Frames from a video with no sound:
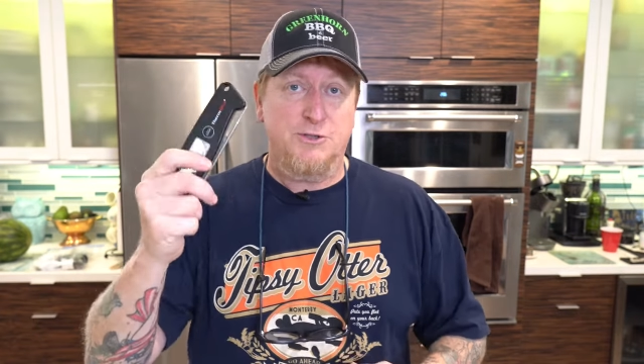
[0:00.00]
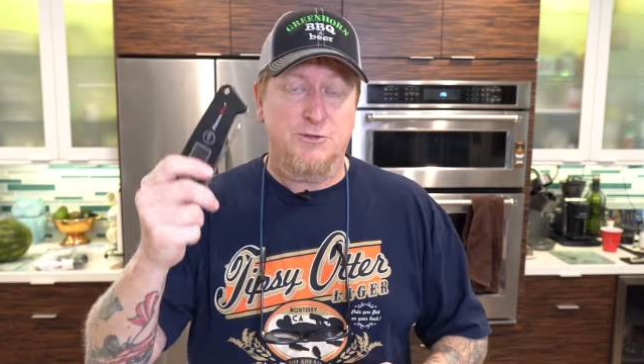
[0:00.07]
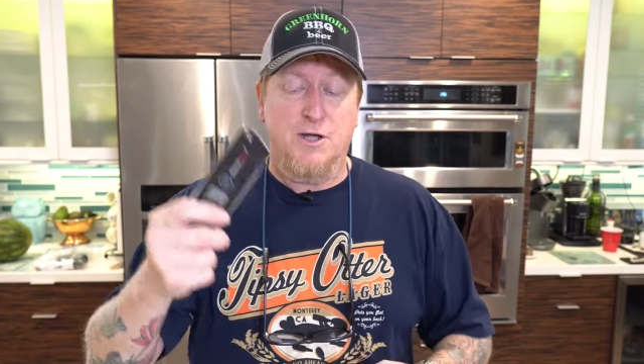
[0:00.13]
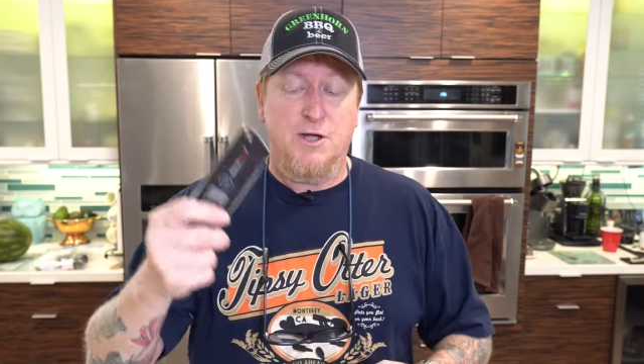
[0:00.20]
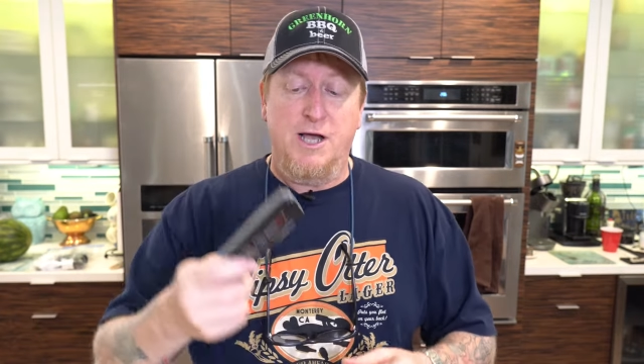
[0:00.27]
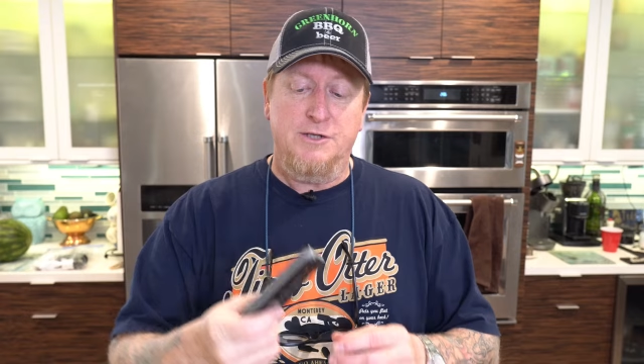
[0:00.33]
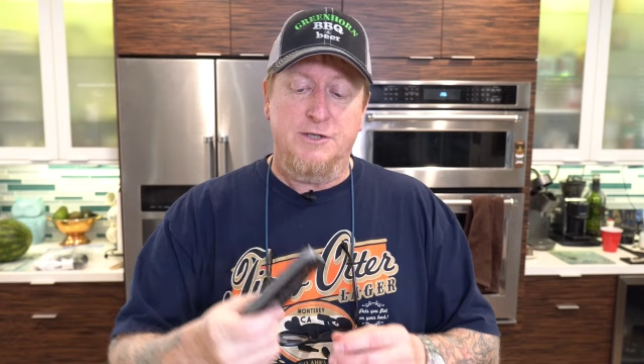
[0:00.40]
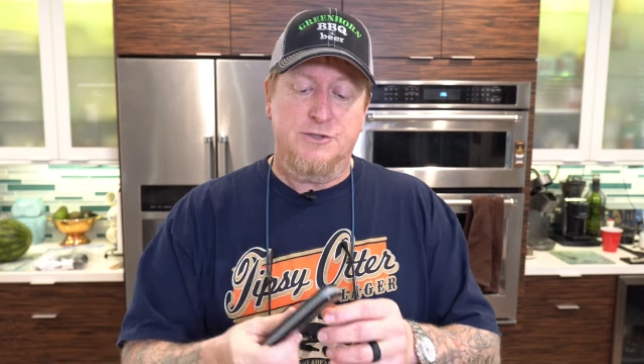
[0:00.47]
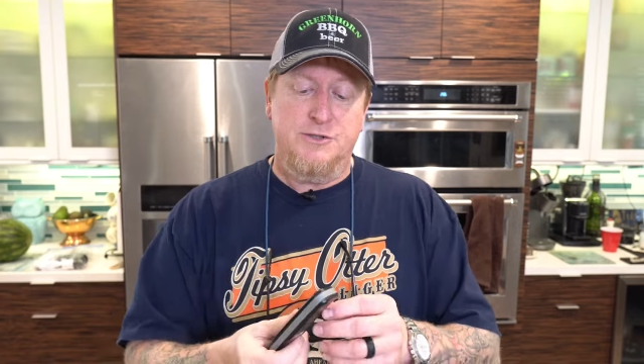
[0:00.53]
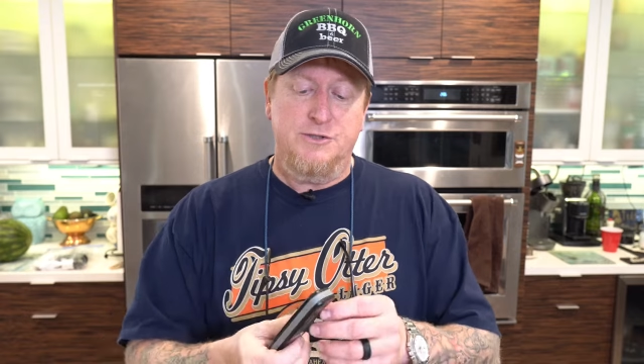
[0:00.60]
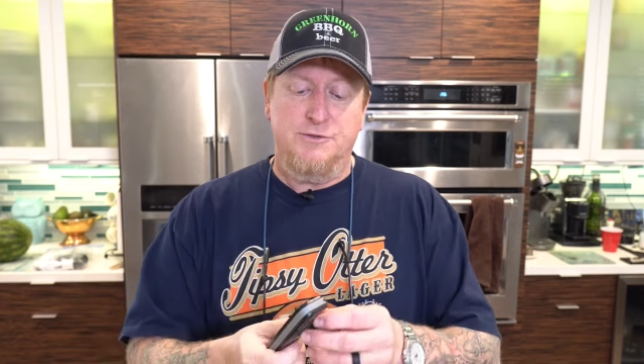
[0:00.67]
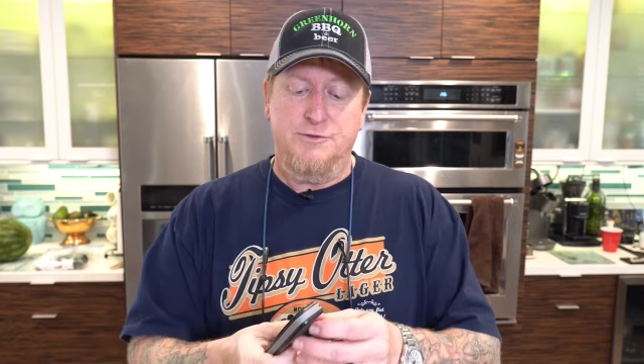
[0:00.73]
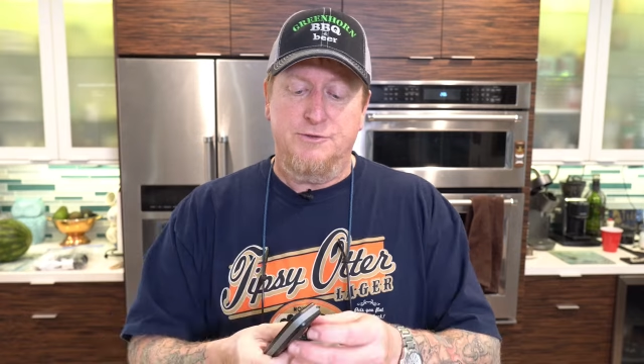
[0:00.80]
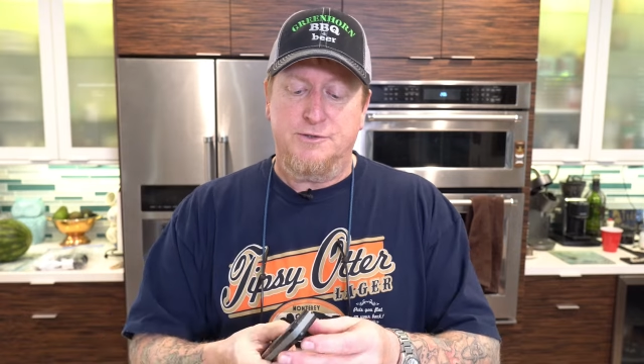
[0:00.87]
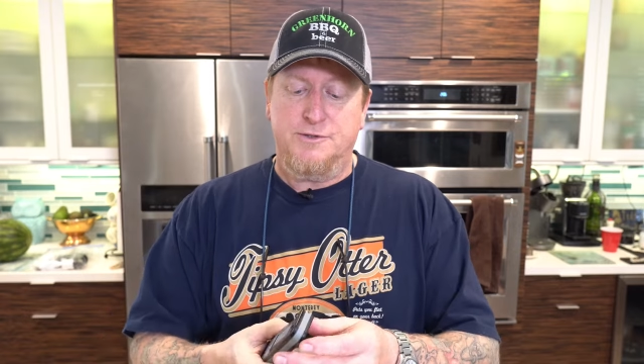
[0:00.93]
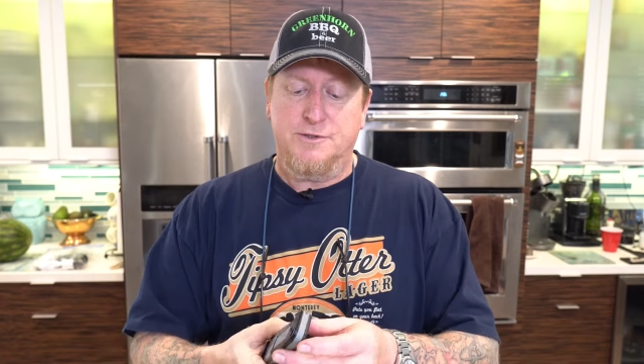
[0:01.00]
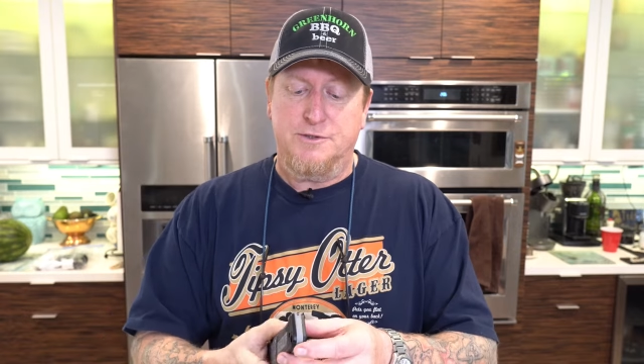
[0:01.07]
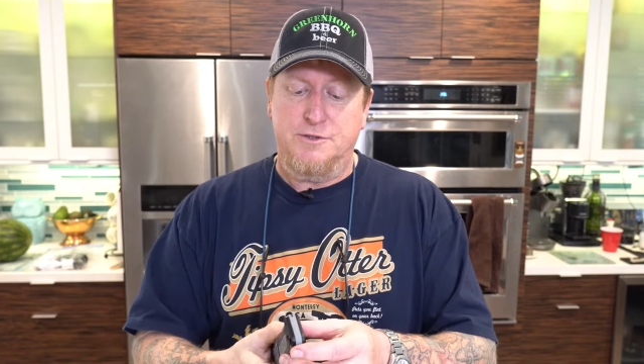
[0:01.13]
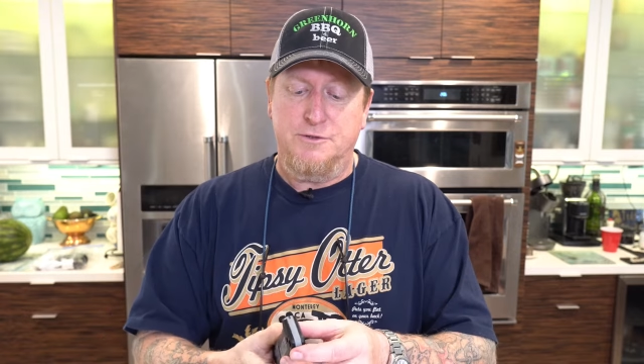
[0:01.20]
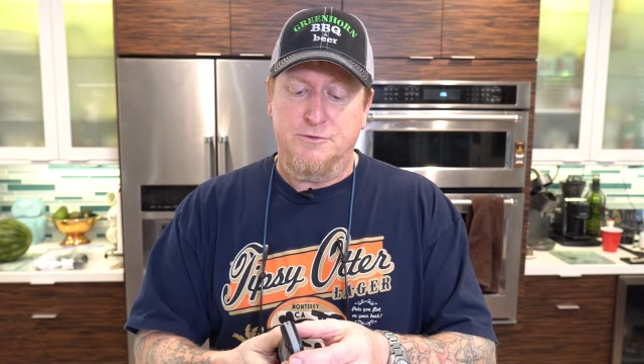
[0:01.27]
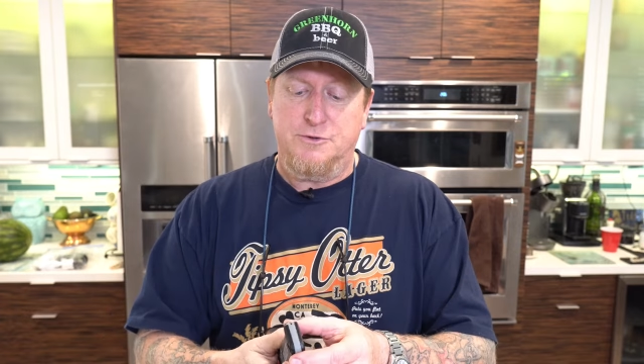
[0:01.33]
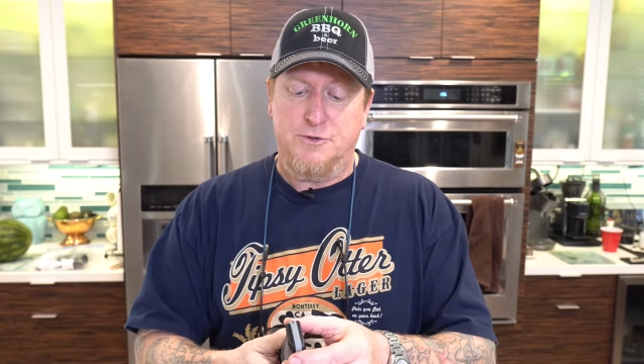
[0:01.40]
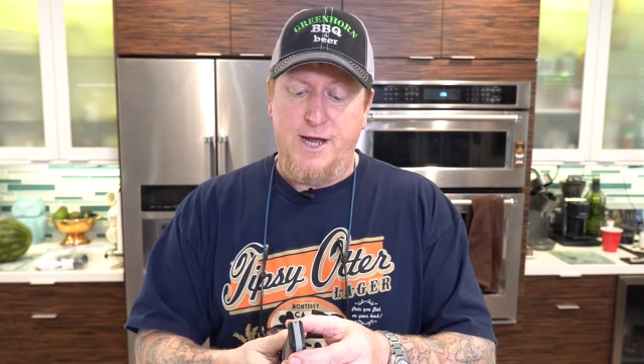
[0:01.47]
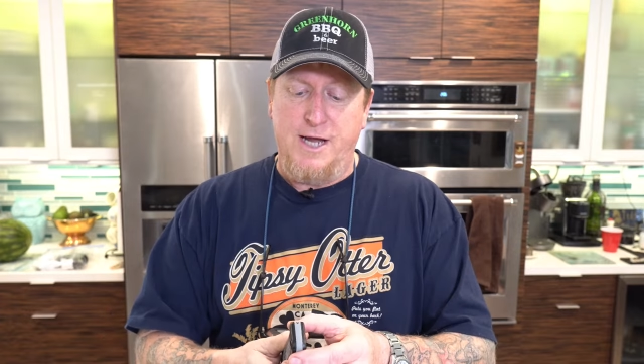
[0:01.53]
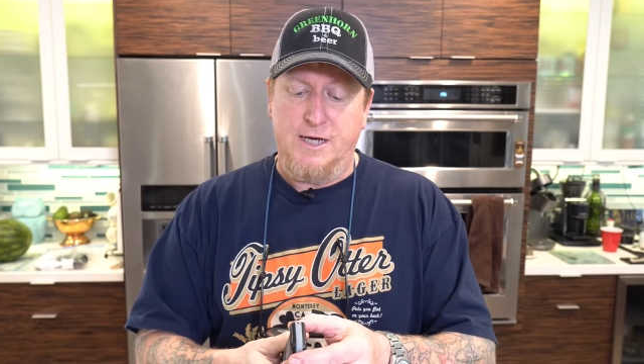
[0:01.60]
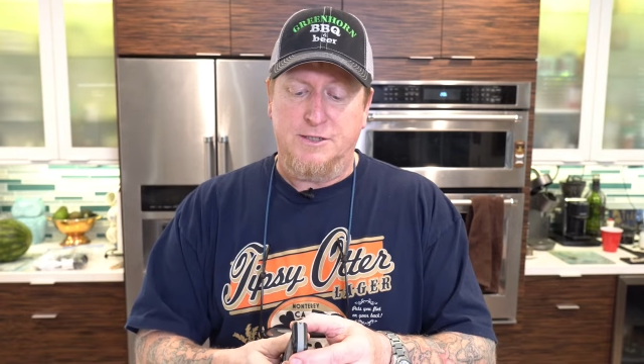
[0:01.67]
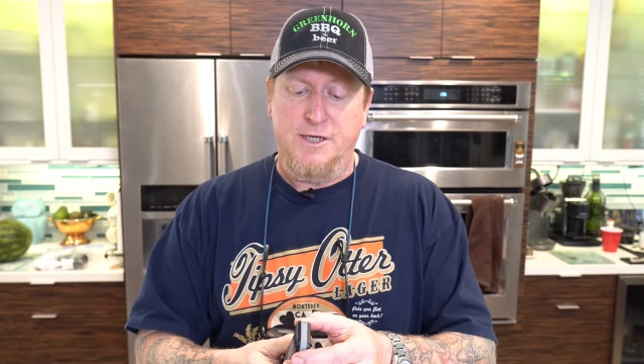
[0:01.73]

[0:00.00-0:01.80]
you guys use to track